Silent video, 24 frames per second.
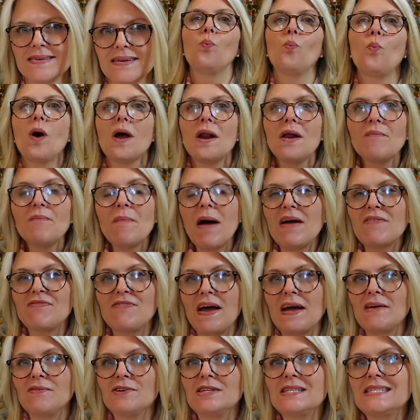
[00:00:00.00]
One of my
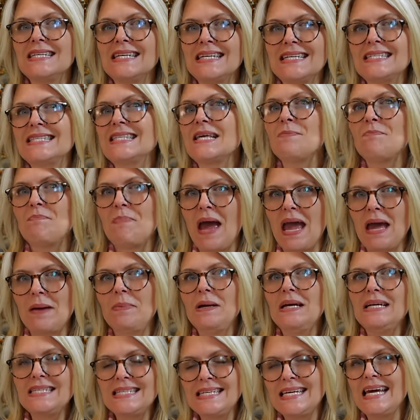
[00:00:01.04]
favorites is the
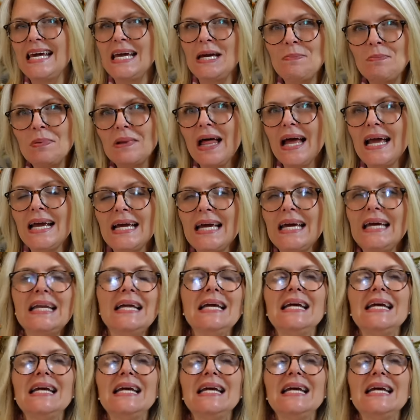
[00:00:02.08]
baby tea blanket.